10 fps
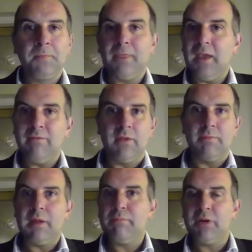if the
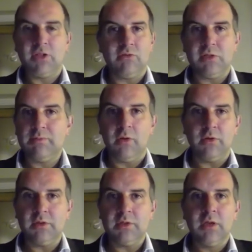blood pressure
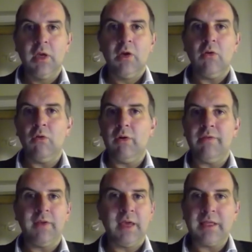responds, or if
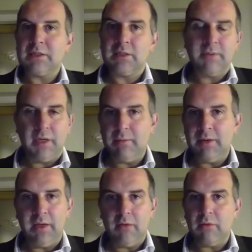the cancer's been
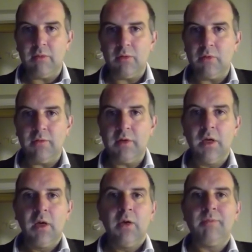completely removed,
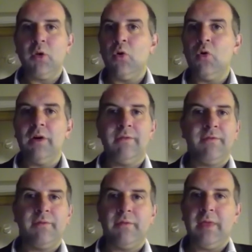or if
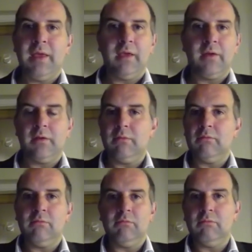they
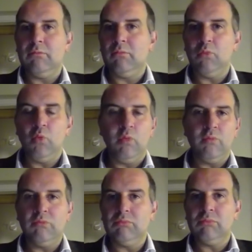can
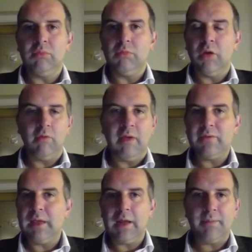don't have
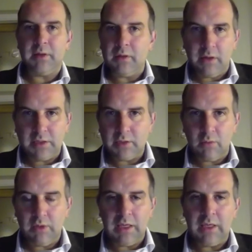to get up at night to
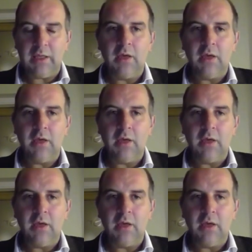wee,